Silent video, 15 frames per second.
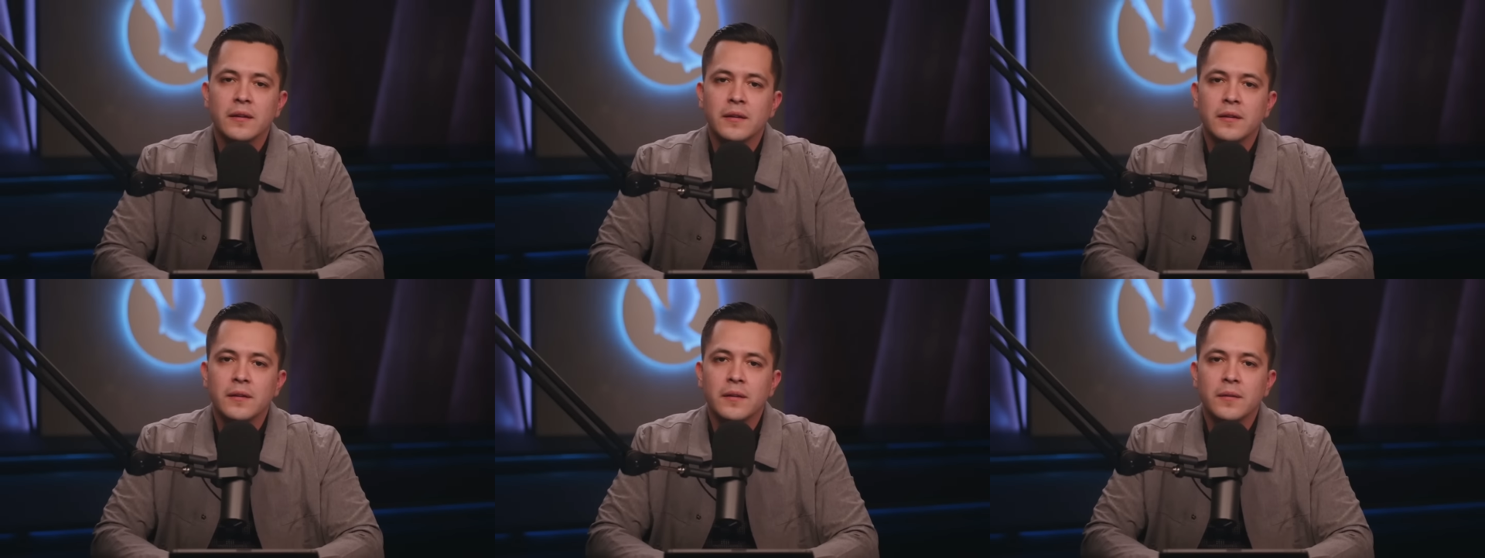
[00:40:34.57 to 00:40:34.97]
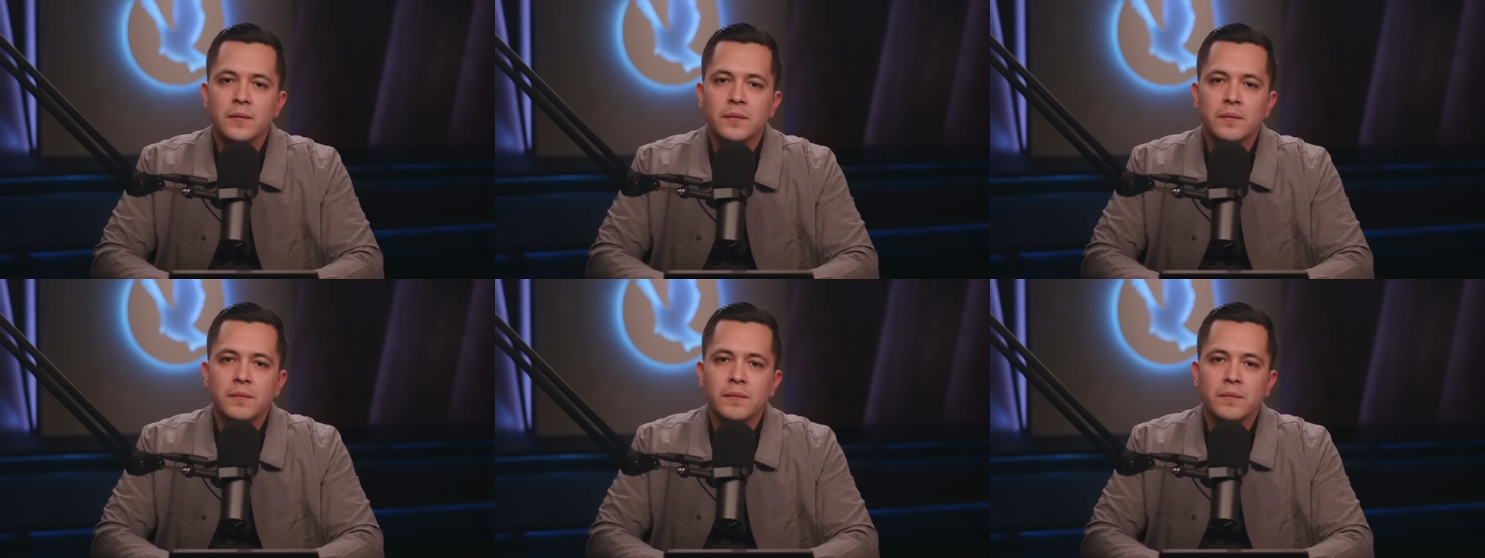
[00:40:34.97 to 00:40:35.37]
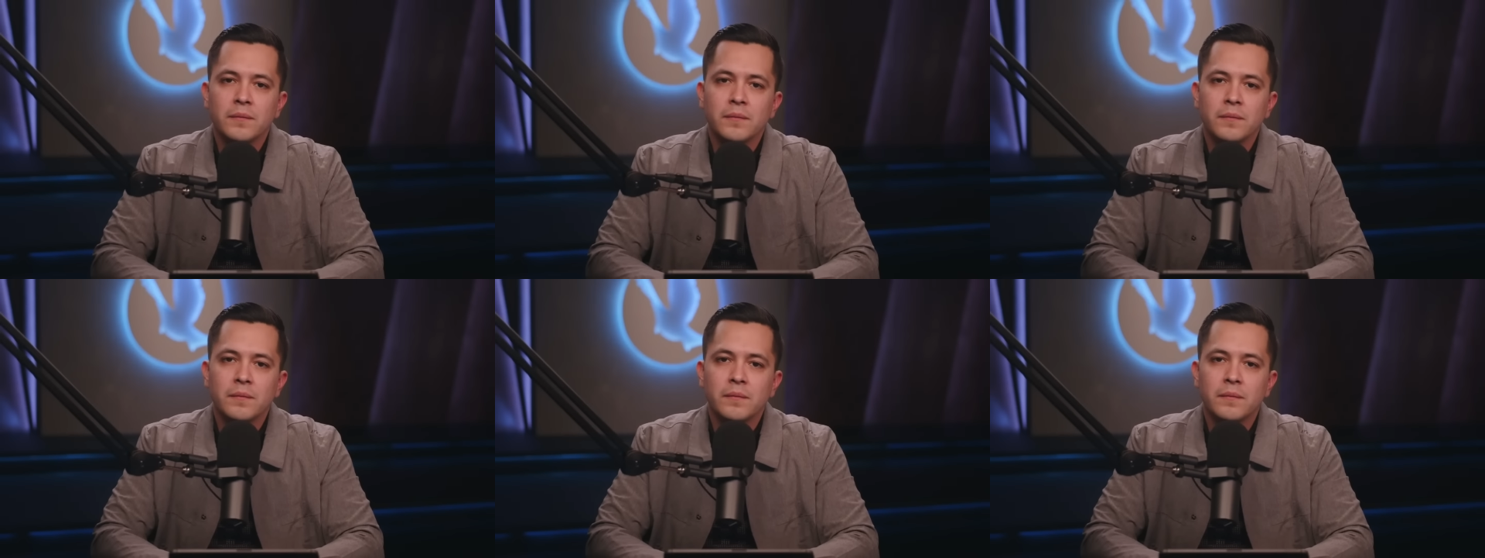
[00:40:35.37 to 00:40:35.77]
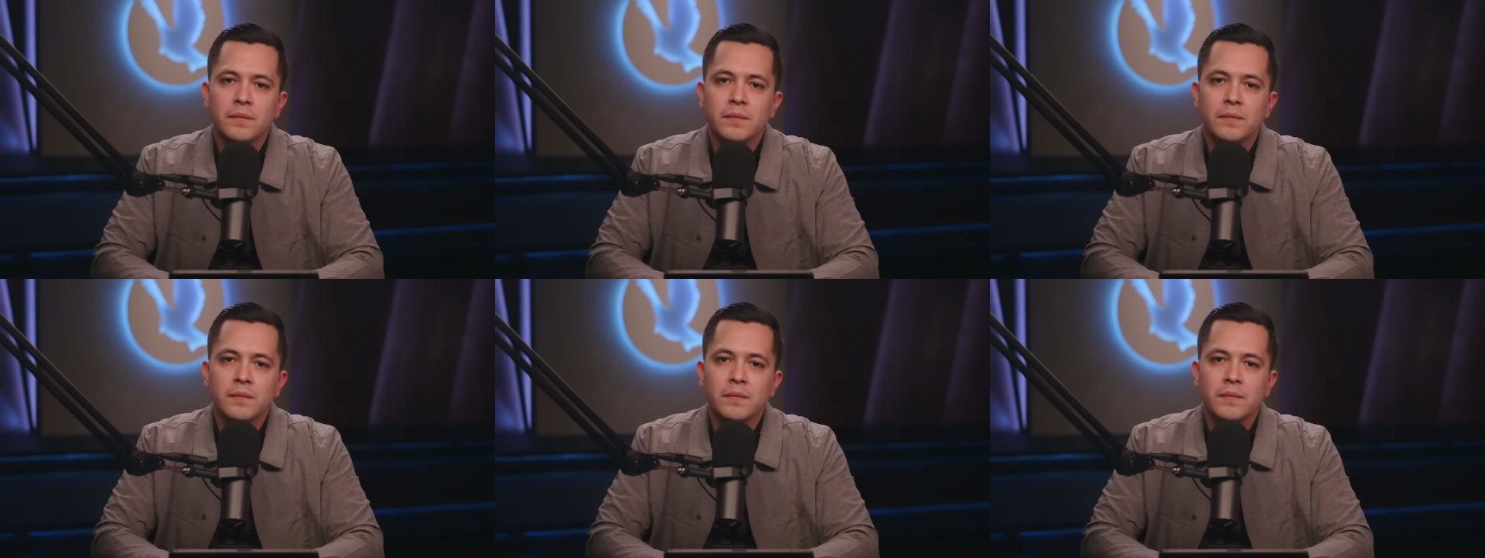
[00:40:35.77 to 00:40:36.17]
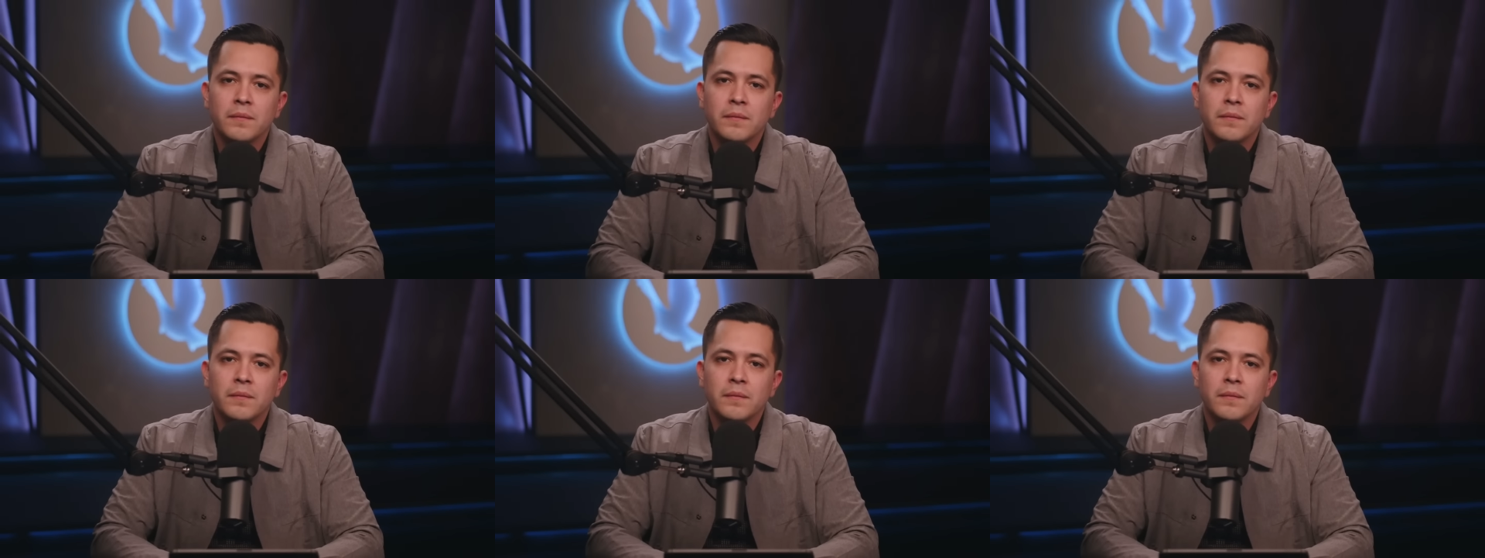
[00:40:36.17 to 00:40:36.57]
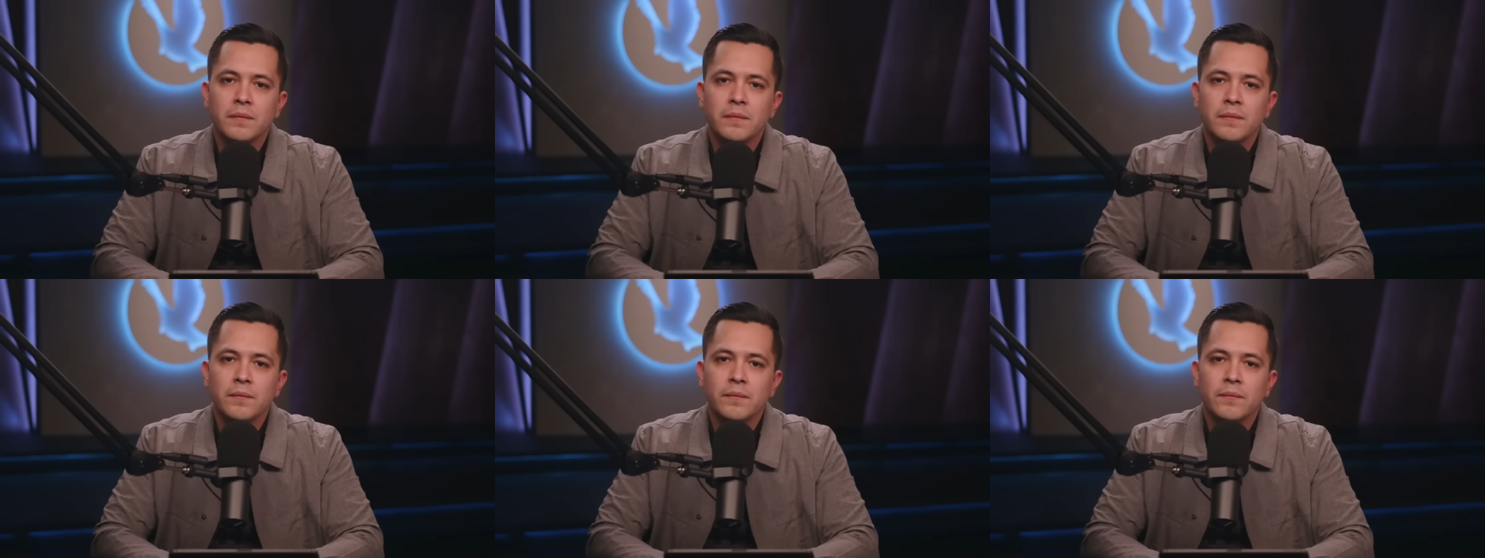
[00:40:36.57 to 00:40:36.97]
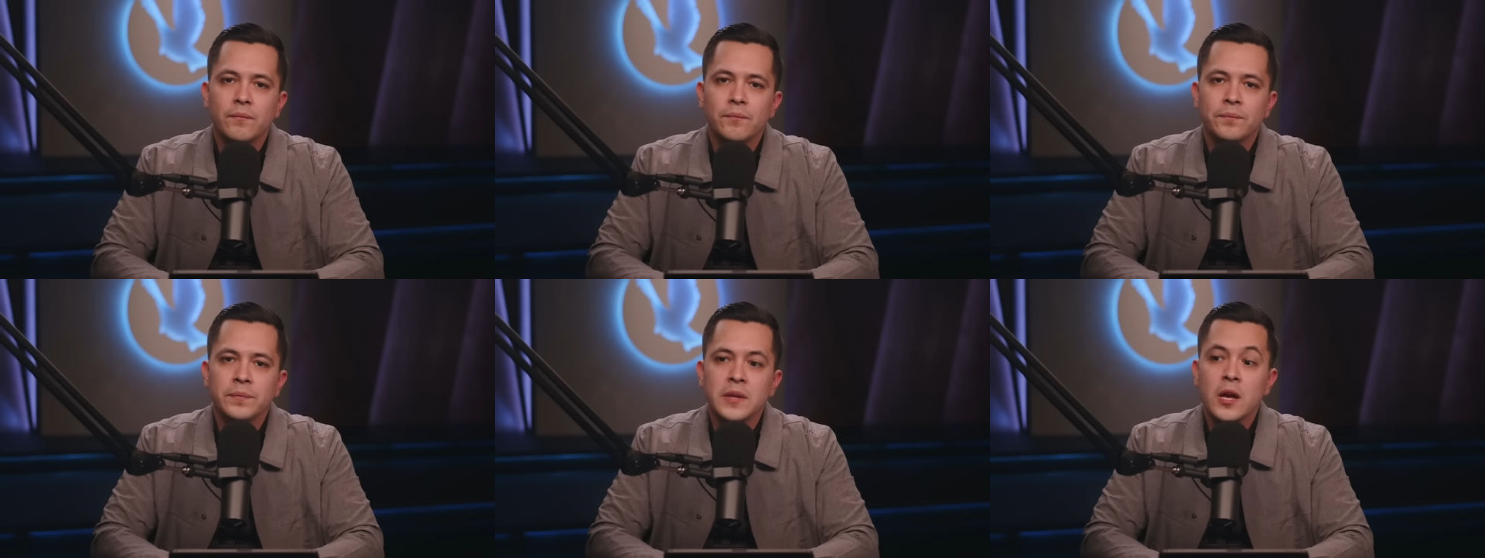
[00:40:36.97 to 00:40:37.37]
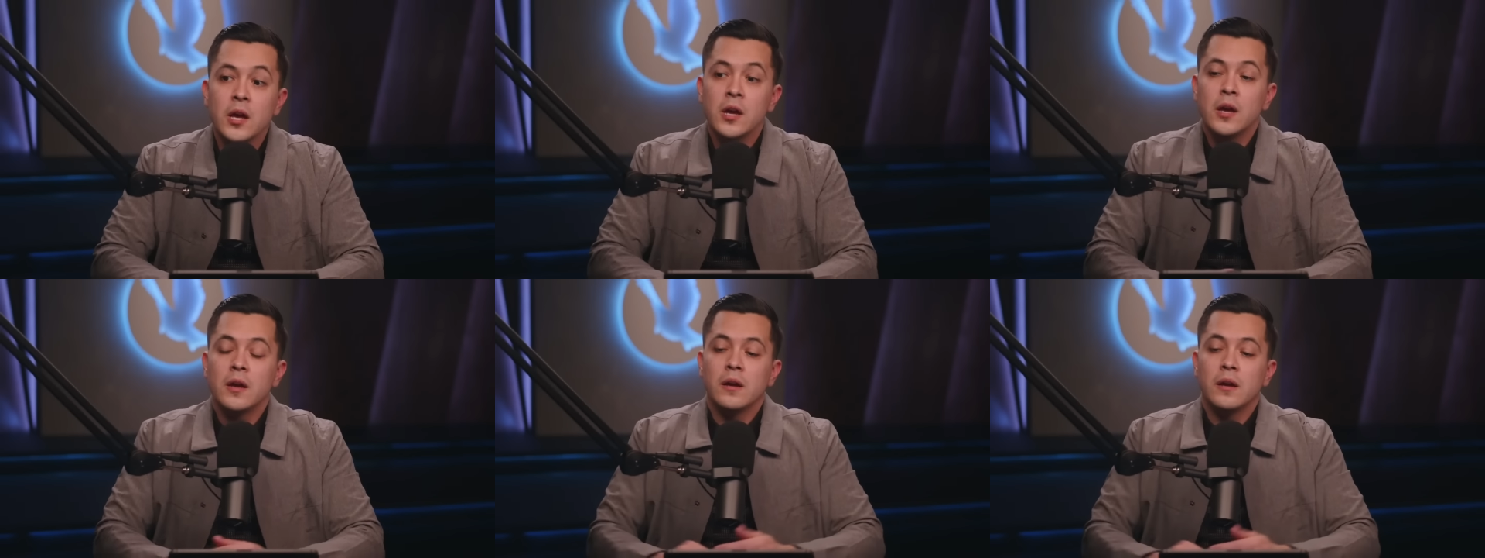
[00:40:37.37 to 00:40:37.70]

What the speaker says: (no one is talking)